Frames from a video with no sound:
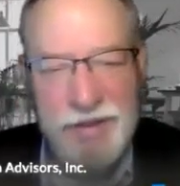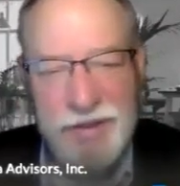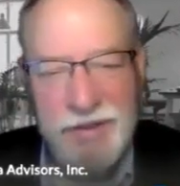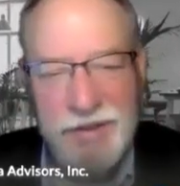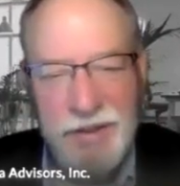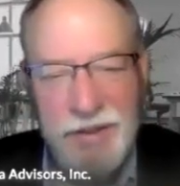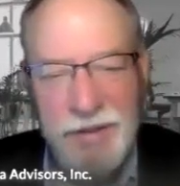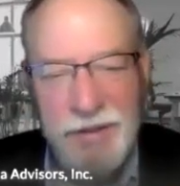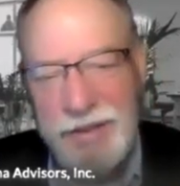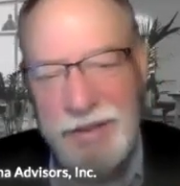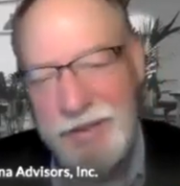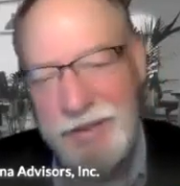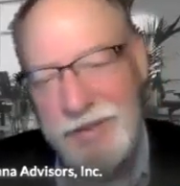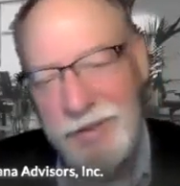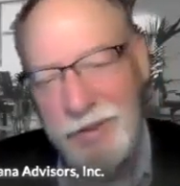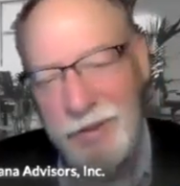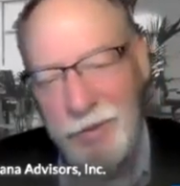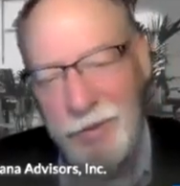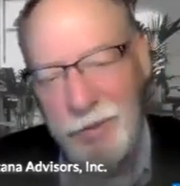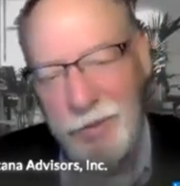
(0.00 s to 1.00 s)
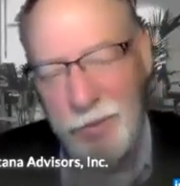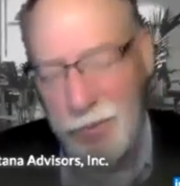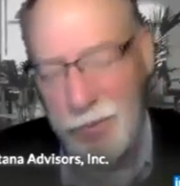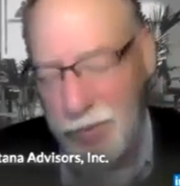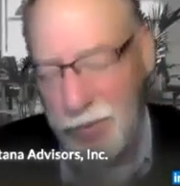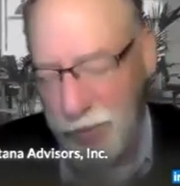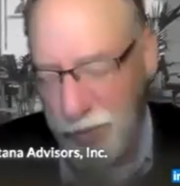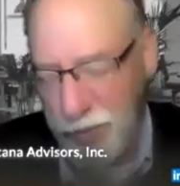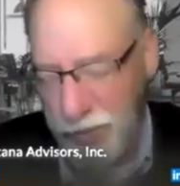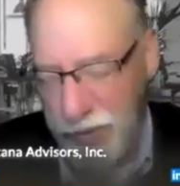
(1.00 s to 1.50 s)
All right. So
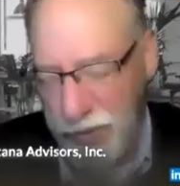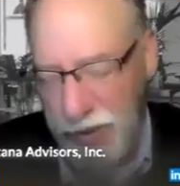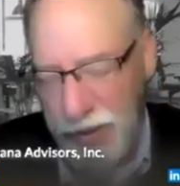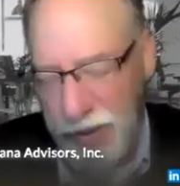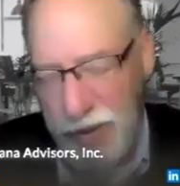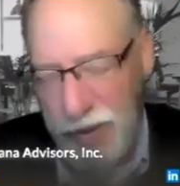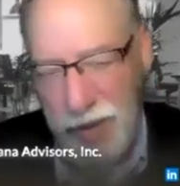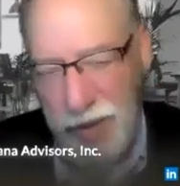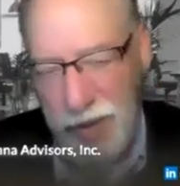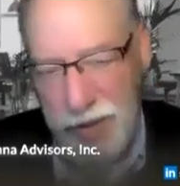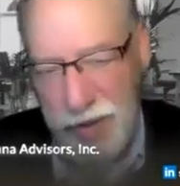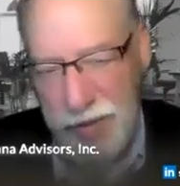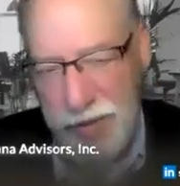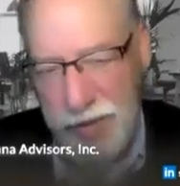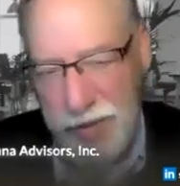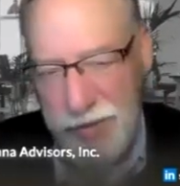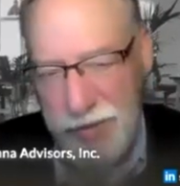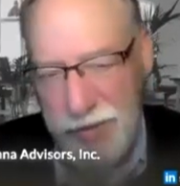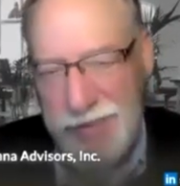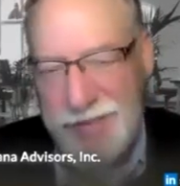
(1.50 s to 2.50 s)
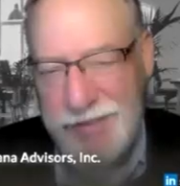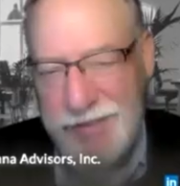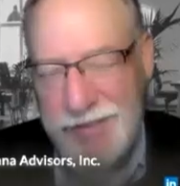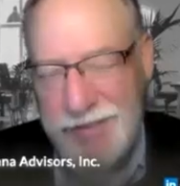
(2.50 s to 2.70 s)
this